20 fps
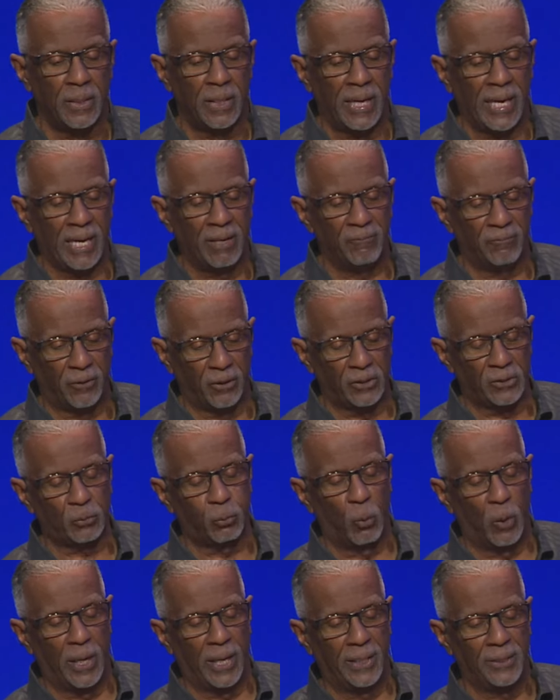And verse
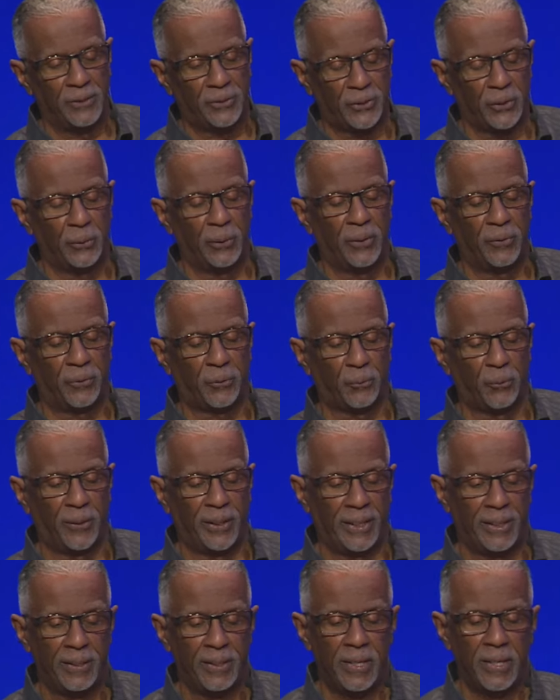1, 2, and
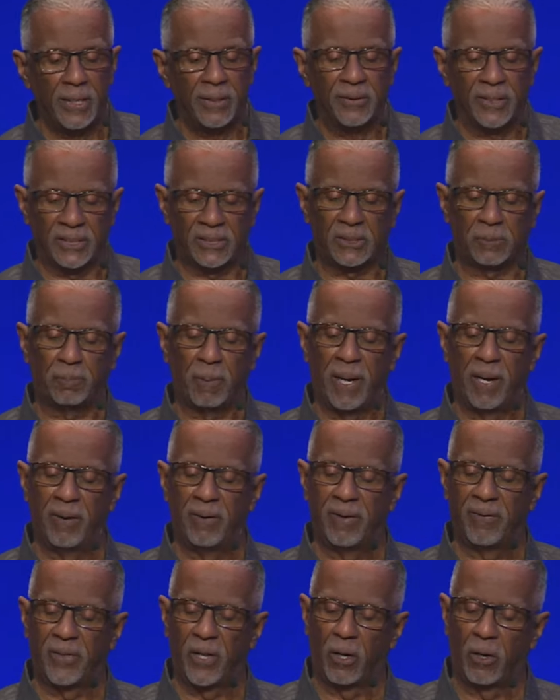3, the
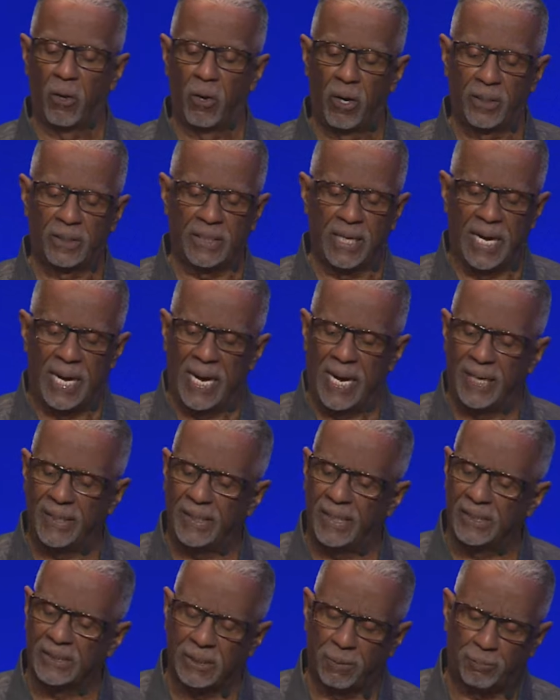Spirit of the Lord
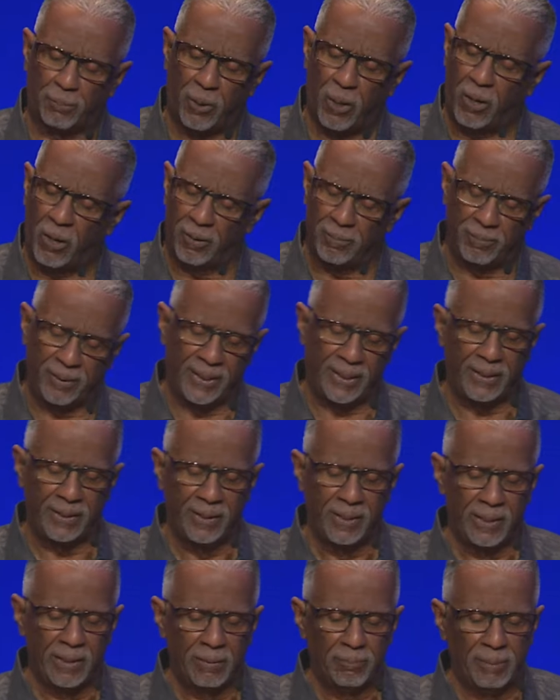God is upon me,
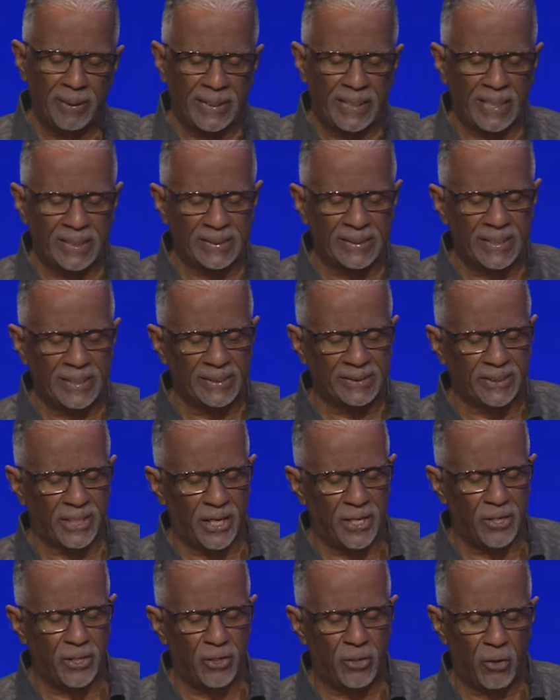because He has
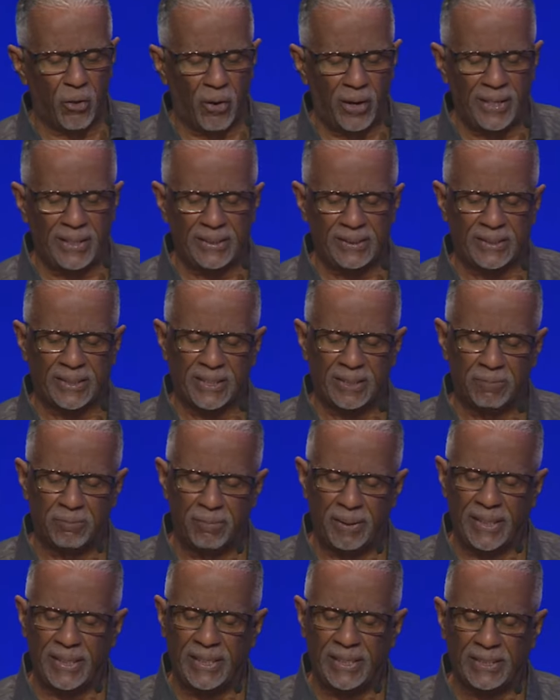anointed
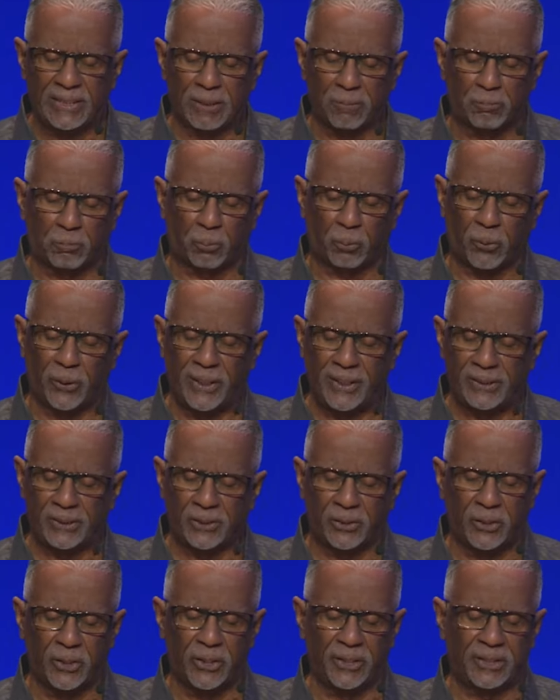me to
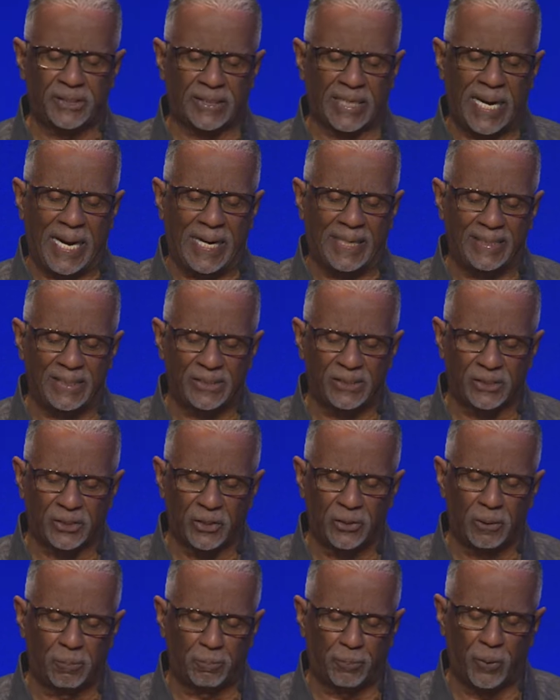preach good tidings
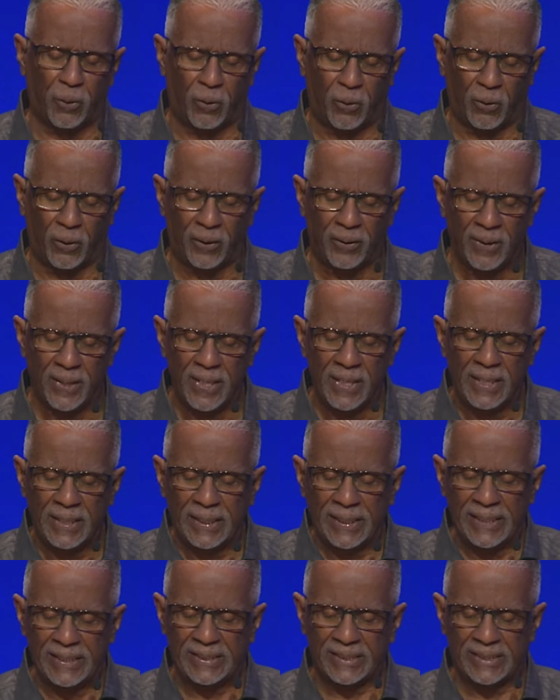to the poor.
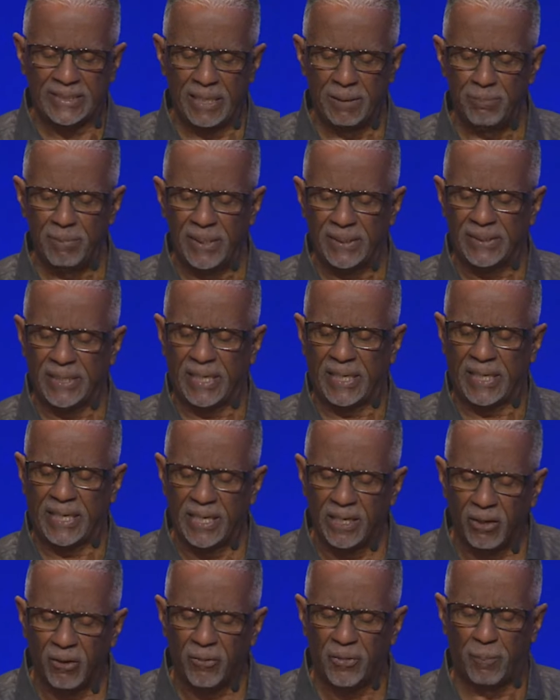He sent me to
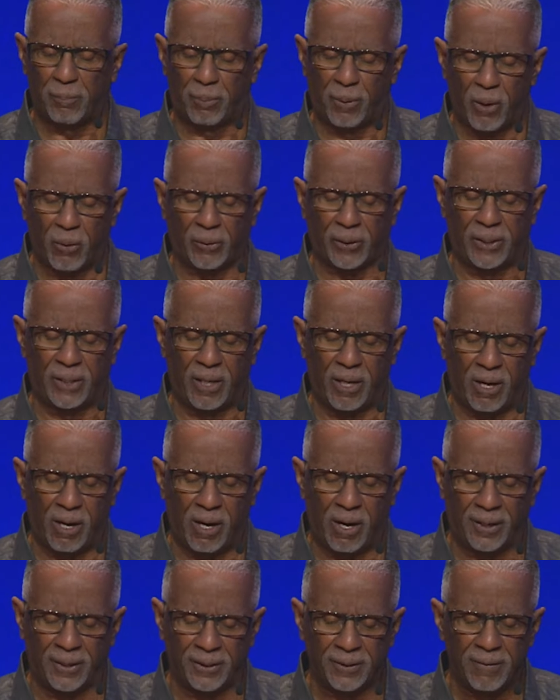heal the
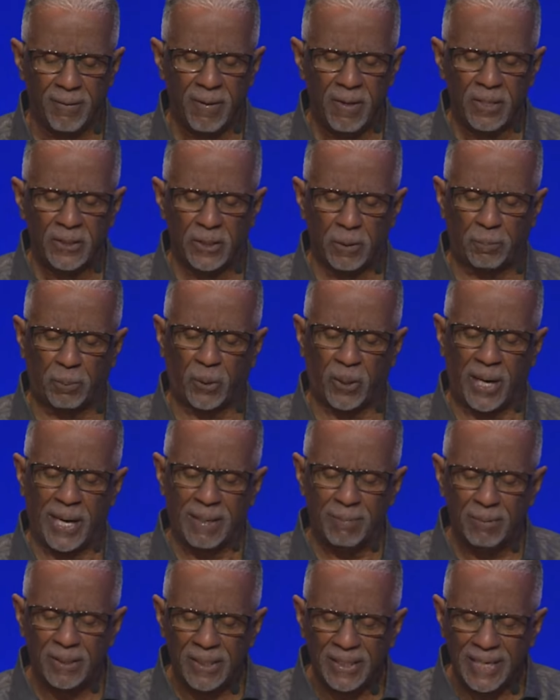brokenhearted, to
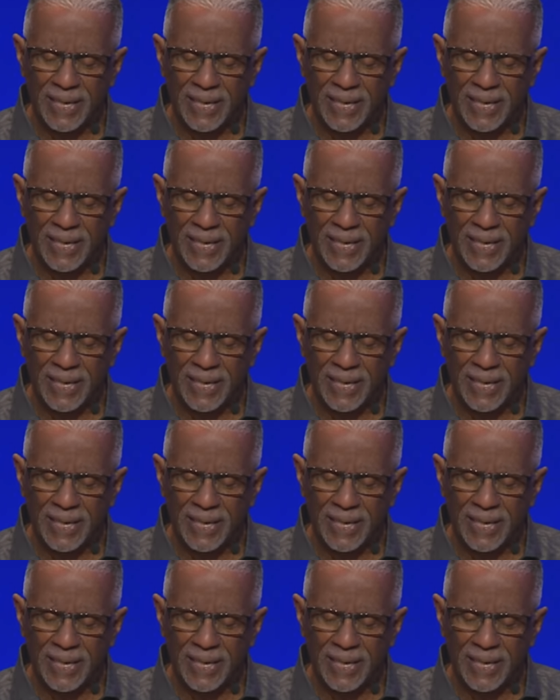proclaim